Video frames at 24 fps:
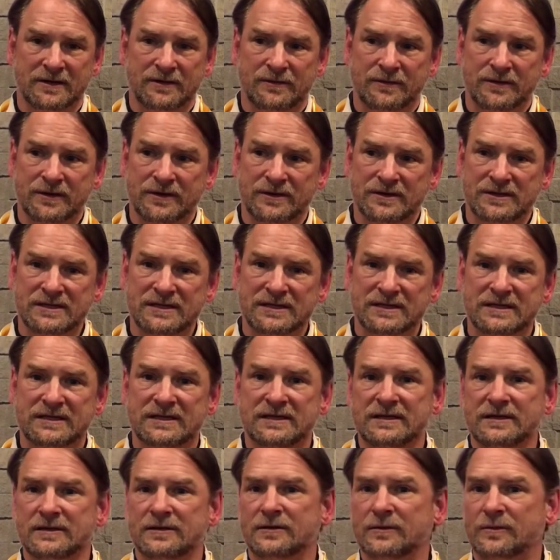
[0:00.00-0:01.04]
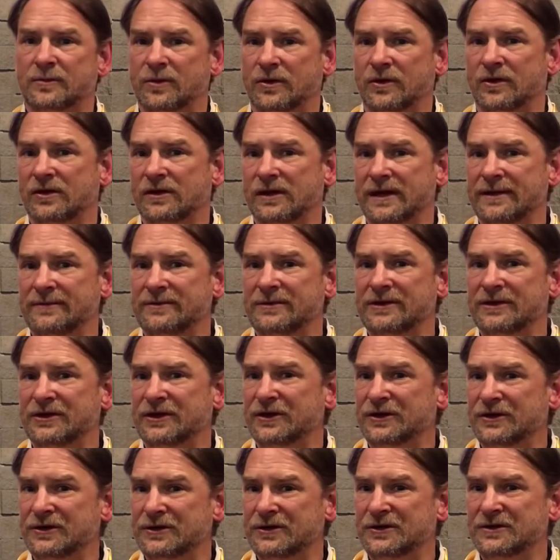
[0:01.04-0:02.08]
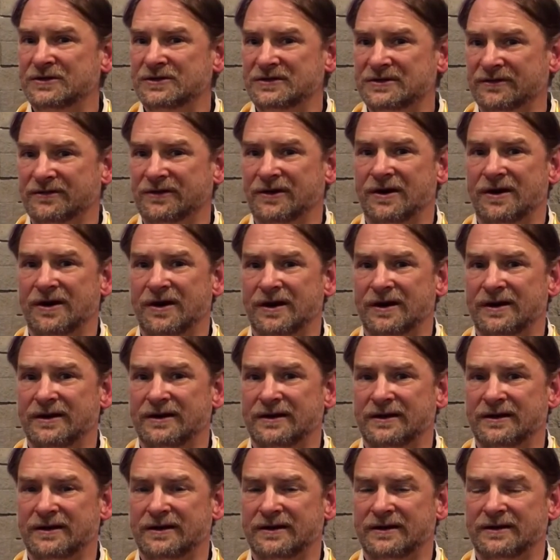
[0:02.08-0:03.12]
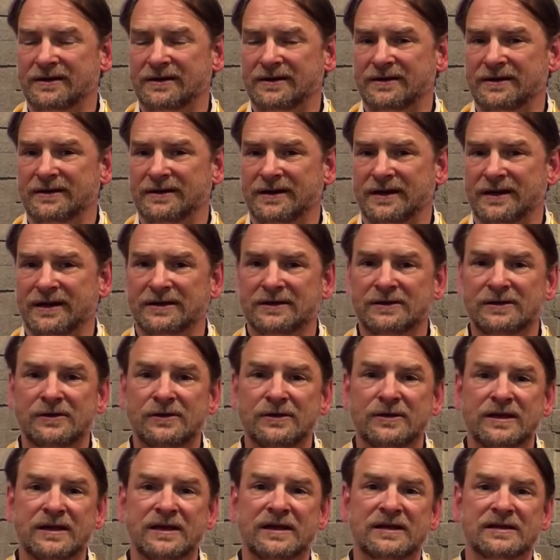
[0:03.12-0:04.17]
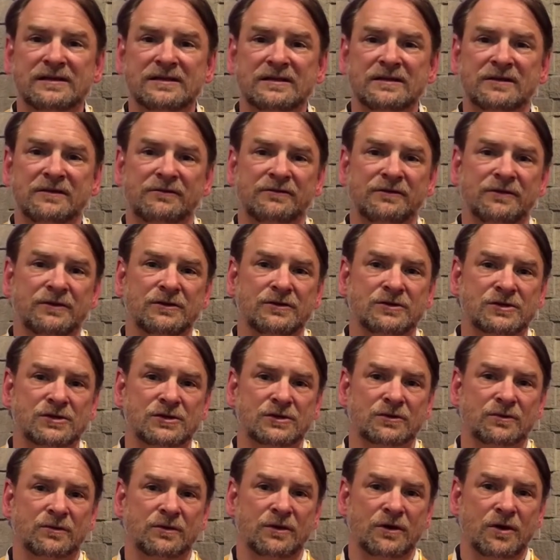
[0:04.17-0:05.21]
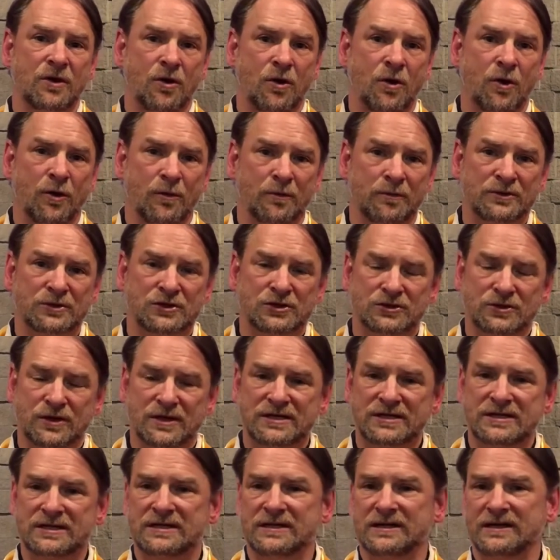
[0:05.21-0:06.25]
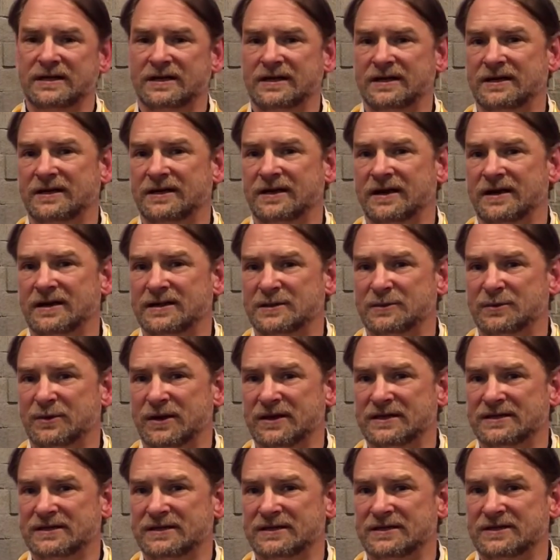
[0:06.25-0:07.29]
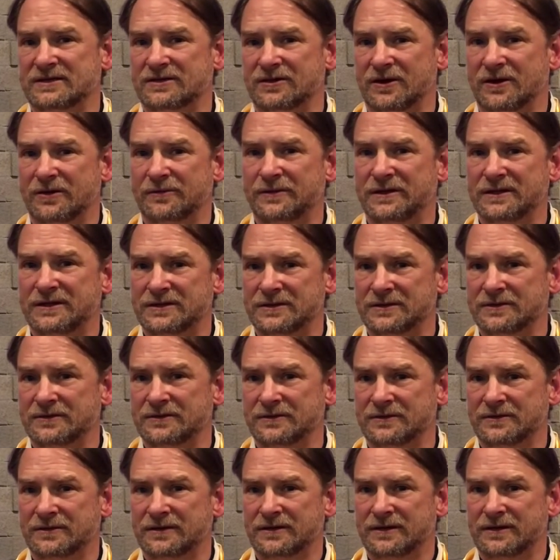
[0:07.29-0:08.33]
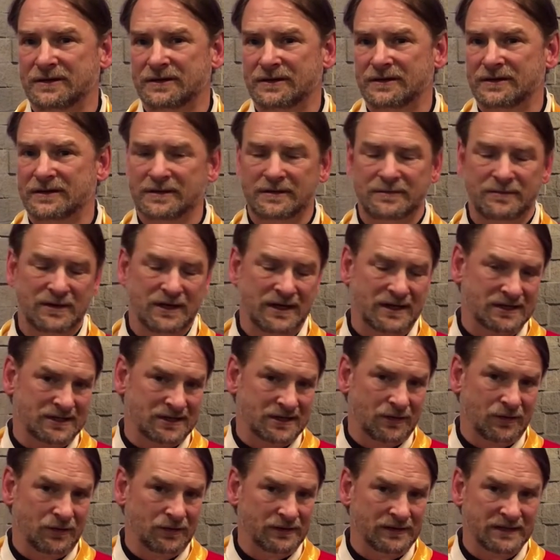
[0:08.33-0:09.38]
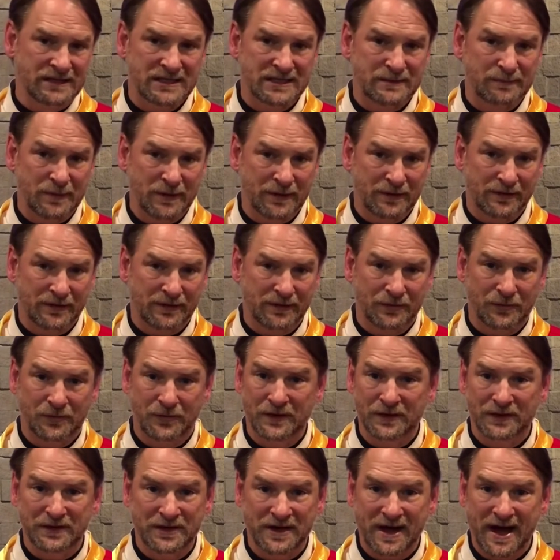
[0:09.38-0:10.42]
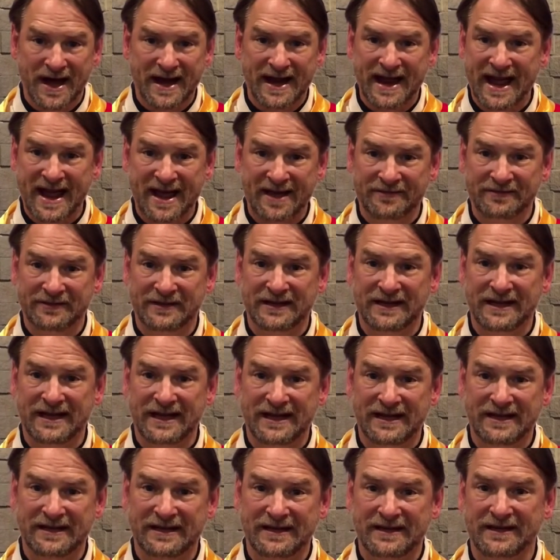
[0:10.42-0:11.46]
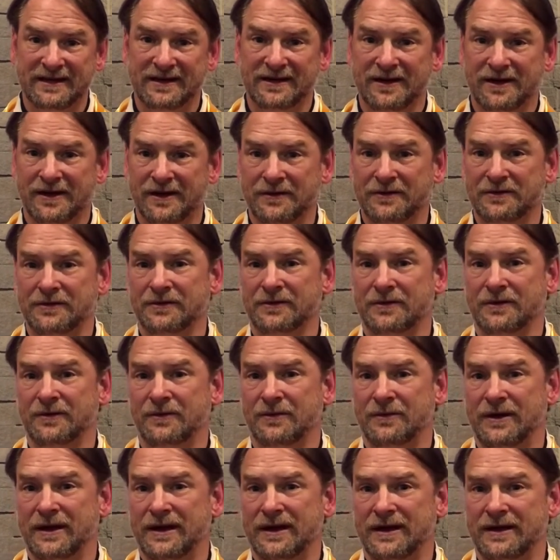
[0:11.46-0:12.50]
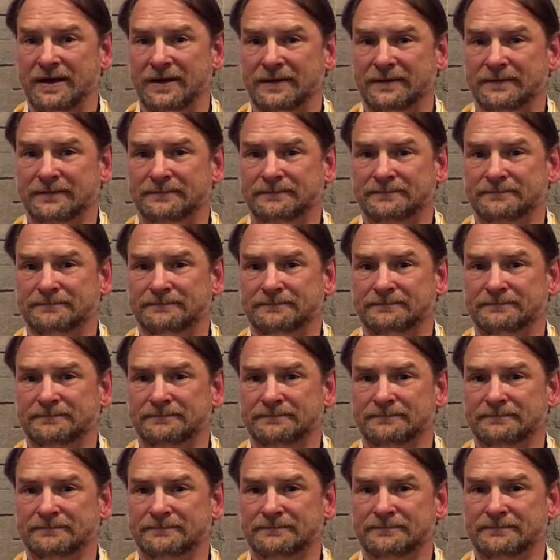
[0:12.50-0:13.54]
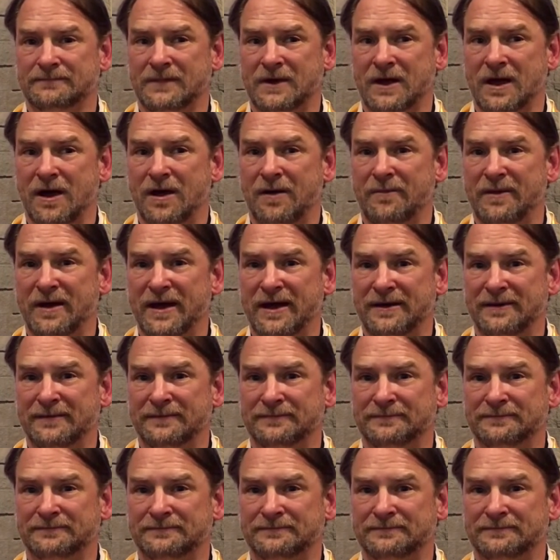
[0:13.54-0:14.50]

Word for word: We are still proclaiming the good news of God and looking to the future with hope, trusting in God's presence in all we do, because the Holy Spirit will not have it any other way. Amen.